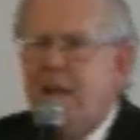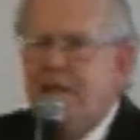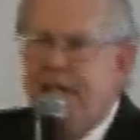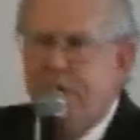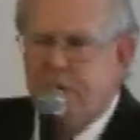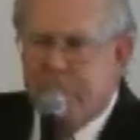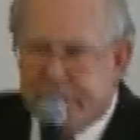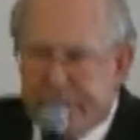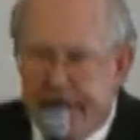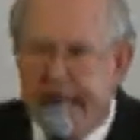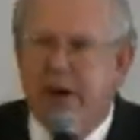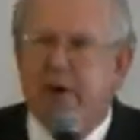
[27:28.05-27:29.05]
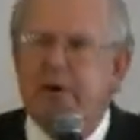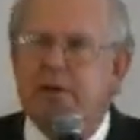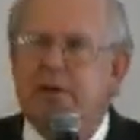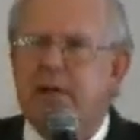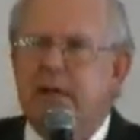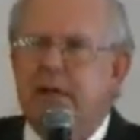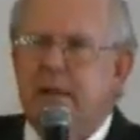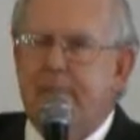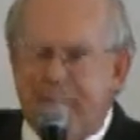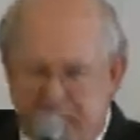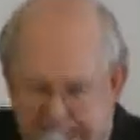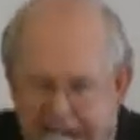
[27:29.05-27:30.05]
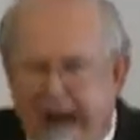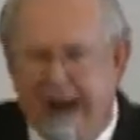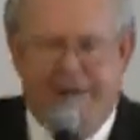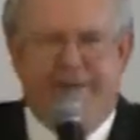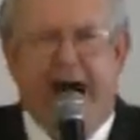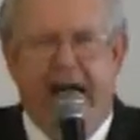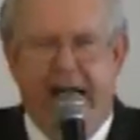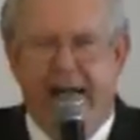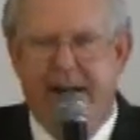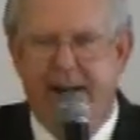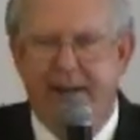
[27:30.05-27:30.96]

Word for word: They were sinners personified.